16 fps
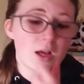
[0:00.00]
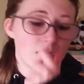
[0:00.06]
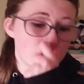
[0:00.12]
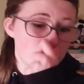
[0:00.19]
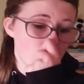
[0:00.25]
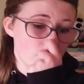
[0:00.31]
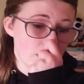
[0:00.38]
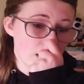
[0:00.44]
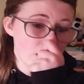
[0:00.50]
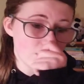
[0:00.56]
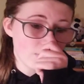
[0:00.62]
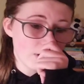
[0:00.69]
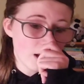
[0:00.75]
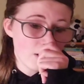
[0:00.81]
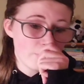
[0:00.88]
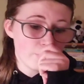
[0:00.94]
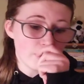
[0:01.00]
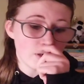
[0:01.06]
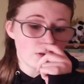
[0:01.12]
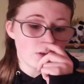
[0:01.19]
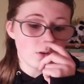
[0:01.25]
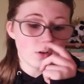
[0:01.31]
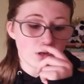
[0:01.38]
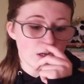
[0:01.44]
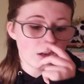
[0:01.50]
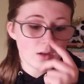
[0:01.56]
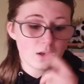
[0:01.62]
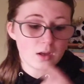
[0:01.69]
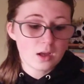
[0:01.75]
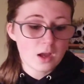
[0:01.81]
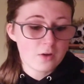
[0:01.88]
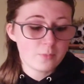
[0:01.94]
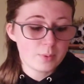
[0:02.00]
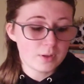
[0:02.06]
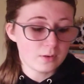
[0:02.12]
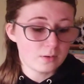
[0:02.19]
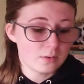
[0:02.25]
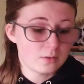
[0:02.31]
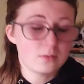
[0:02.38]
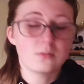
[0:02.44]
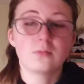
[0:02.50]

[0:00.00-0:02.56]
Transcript: So that's what I've been doing. I've been